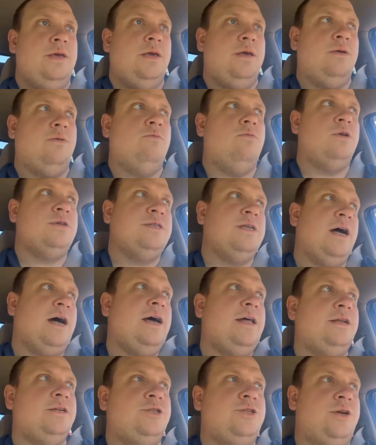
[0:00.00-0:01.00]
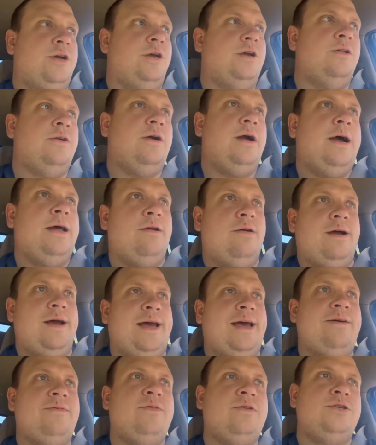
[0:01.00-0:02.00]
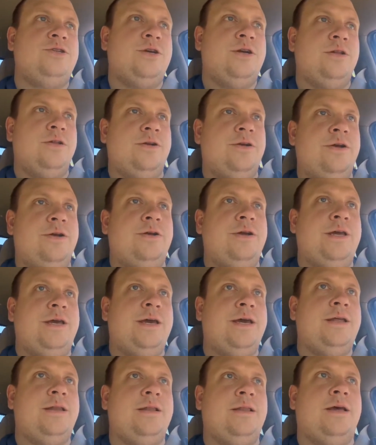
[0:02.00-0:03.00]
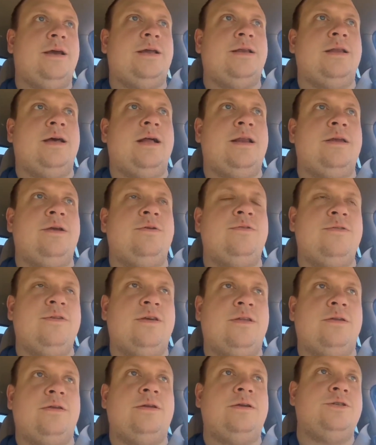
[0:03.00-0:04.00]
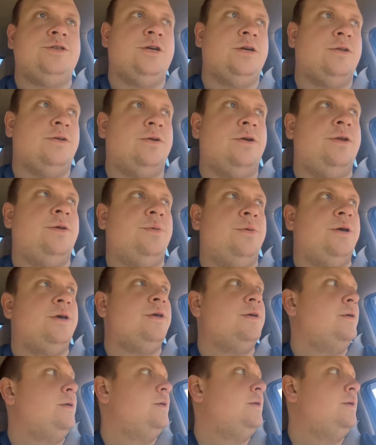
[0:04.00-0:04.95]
It was not a trailer. I don't have a trailer here yet, not a utility trailer anyway.